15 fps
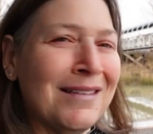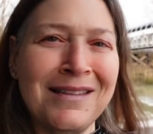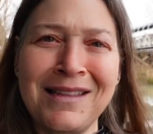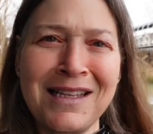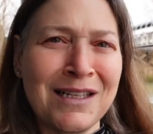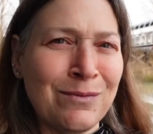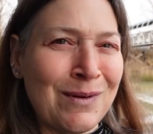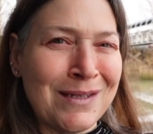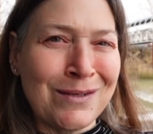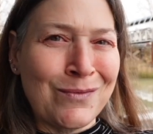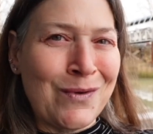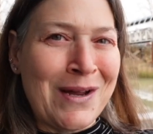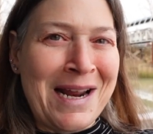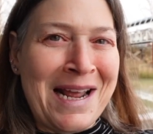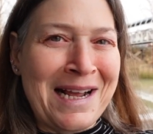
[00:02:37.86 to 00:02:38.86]
this wasn't
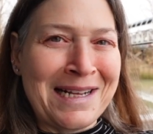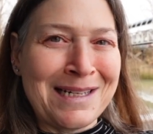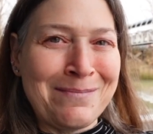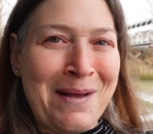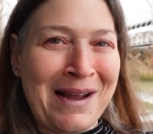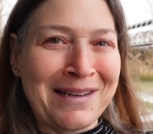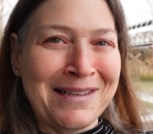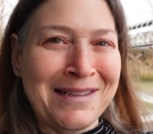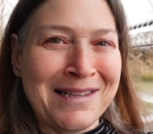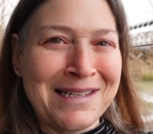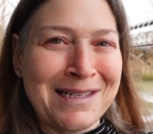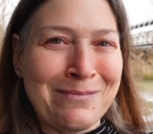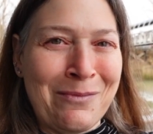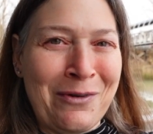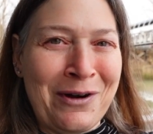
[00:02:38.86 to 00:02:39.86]
what I expected
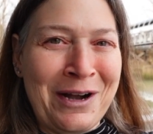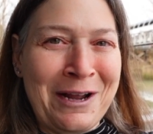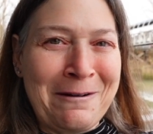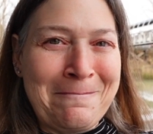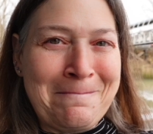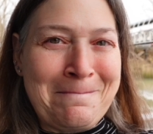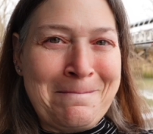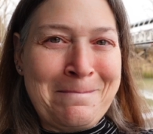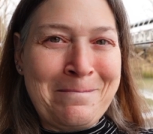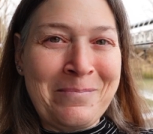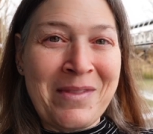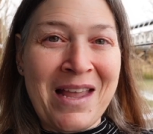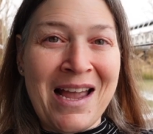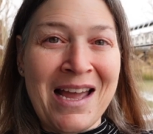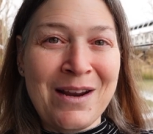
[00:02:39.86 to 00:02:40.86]
this morning.
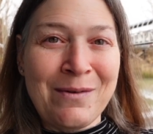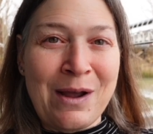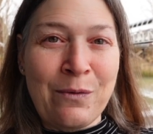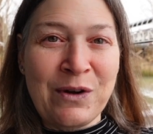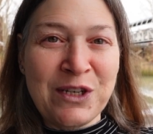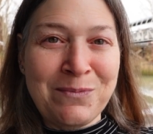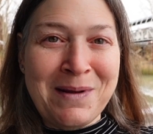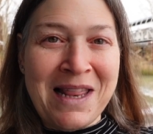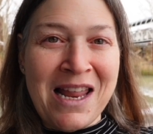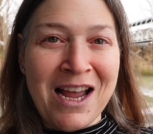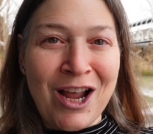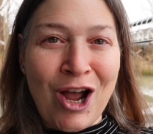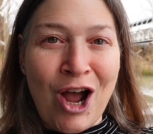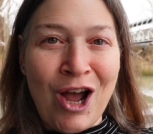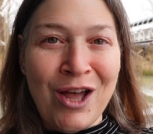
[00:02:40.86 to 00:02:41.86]
Anyway, wish me
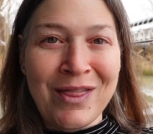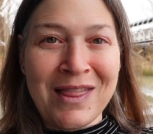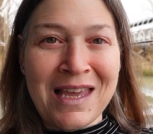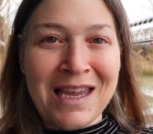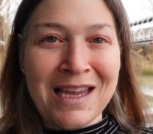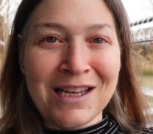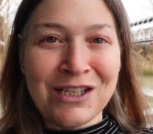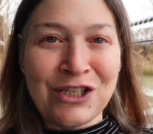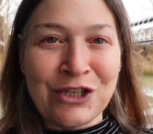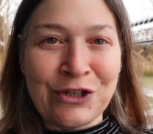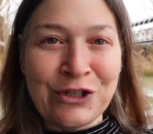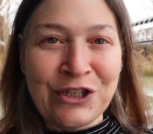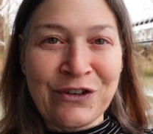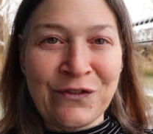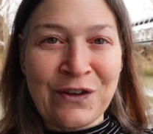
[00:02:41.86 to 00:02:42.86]
luck on the
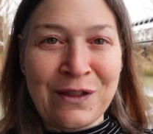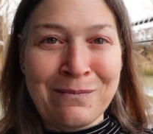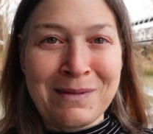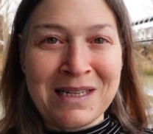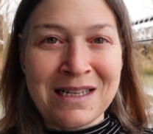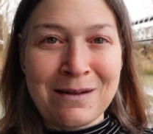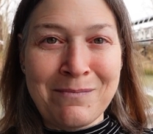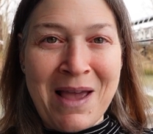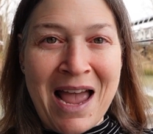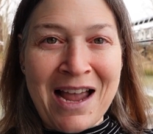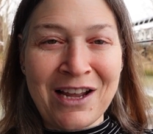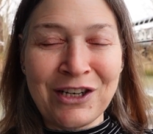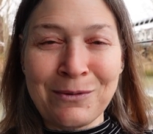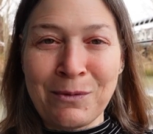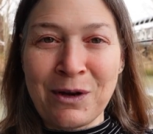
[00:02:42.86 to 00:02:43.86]
search for the missing
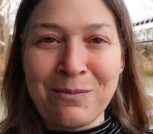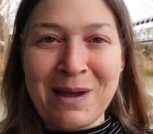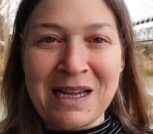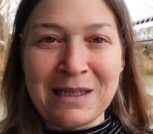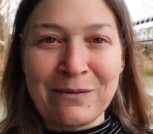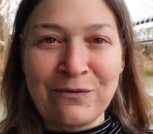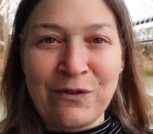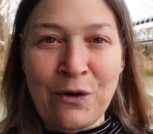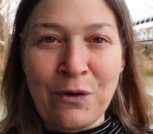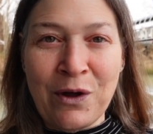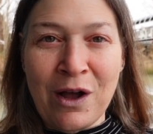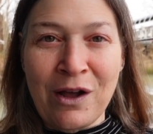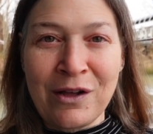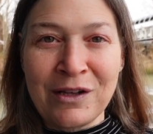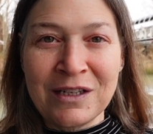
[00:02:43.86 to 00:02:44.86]
package. I'm going to make some phone
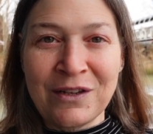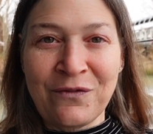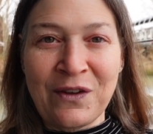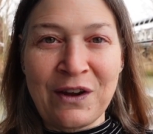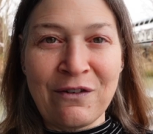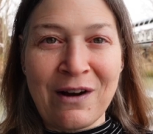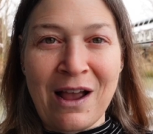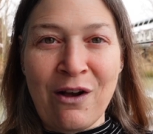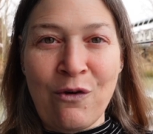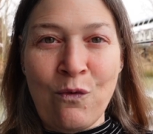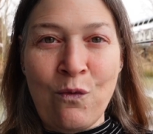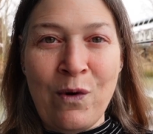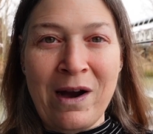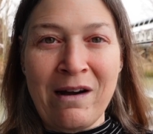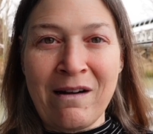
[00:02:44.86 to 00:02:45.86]
calls, figure out
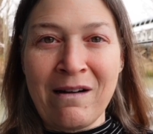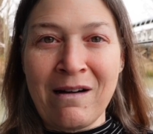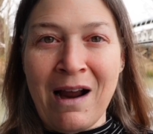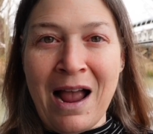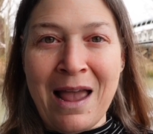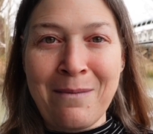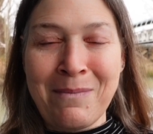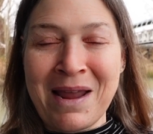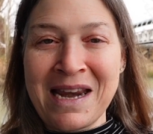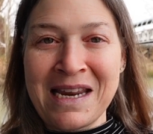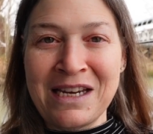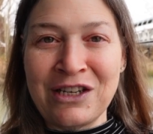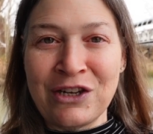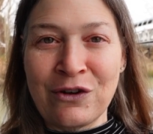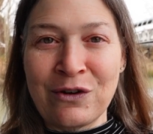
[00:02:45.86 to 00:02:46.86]
where I may
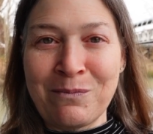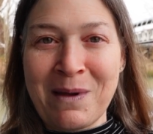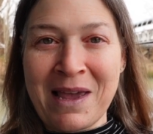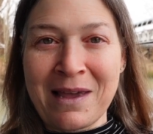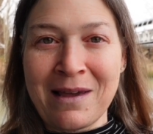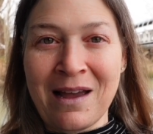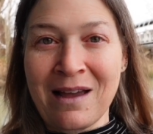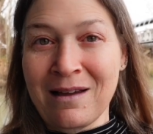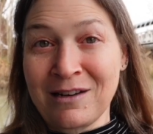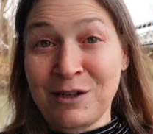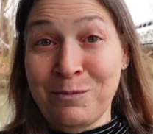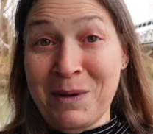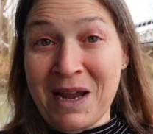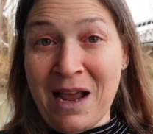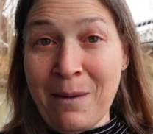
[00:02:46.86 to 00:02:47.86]
need to go to
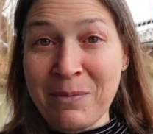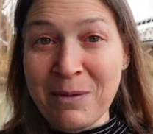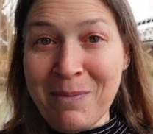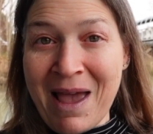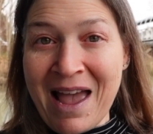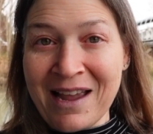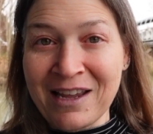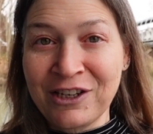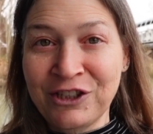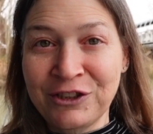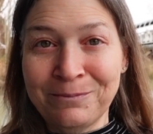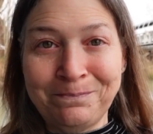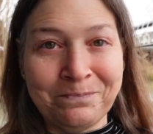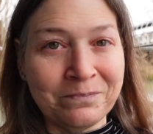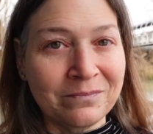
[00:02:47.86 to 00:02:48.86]
pick up the
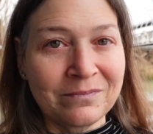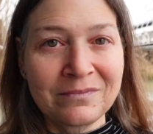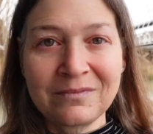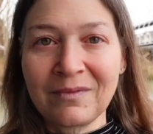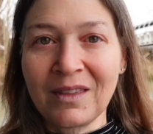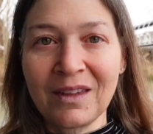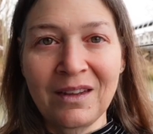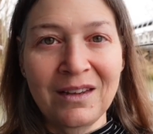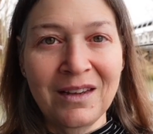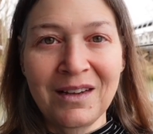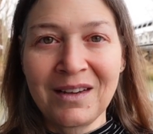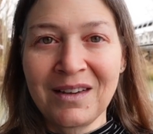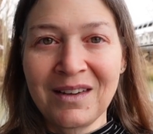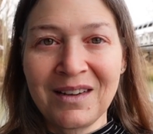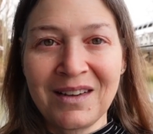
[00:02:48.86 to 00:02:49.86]
package.
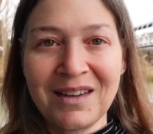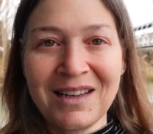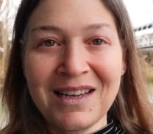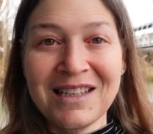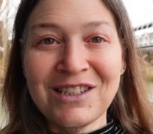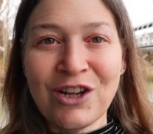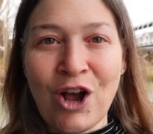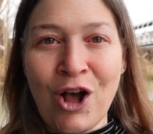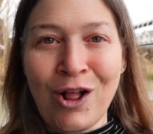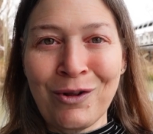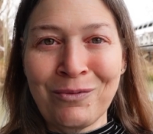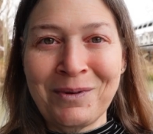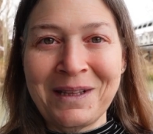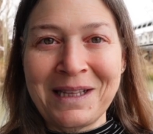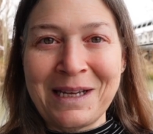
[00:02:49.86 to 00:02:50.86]
It's
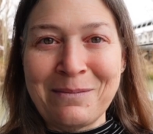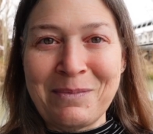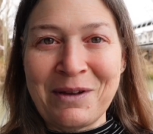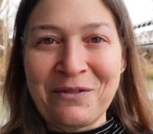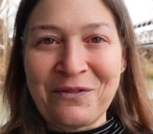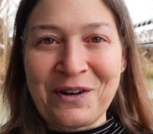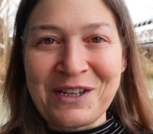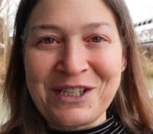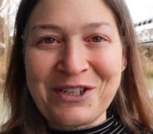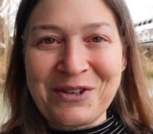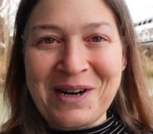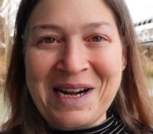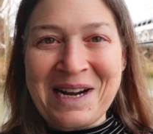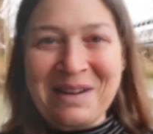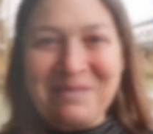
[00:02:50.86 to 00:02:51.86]
all really a bit
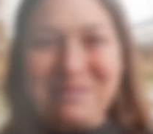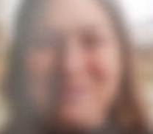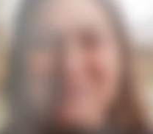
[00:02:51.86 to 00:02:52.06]
frustrating.